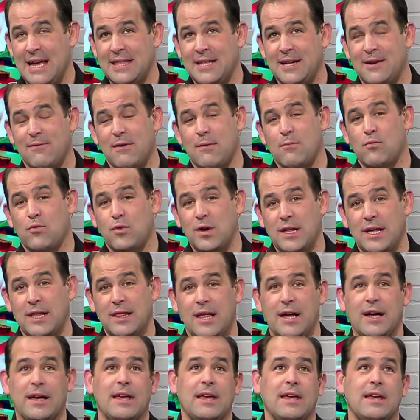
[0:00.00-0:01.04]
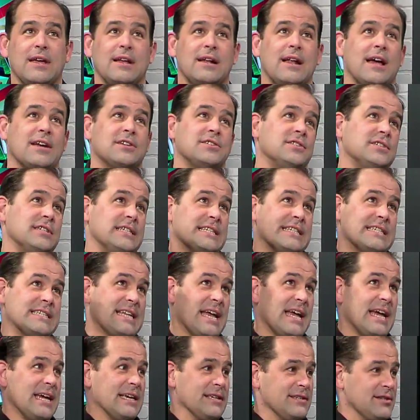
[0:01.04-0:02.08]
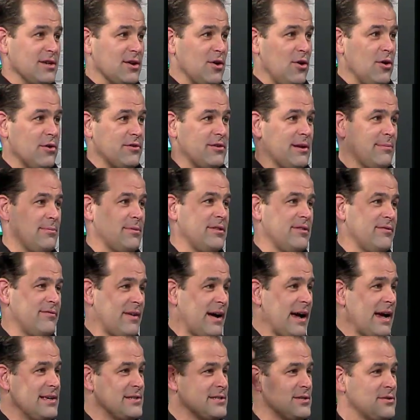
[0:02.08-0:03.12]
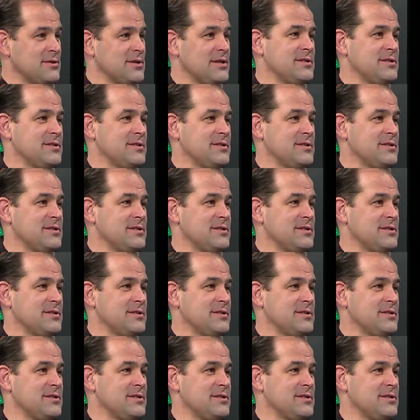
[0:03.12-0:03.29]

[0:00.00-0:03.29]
and then if I'm really lucky, it actually stays hooked up to the visor,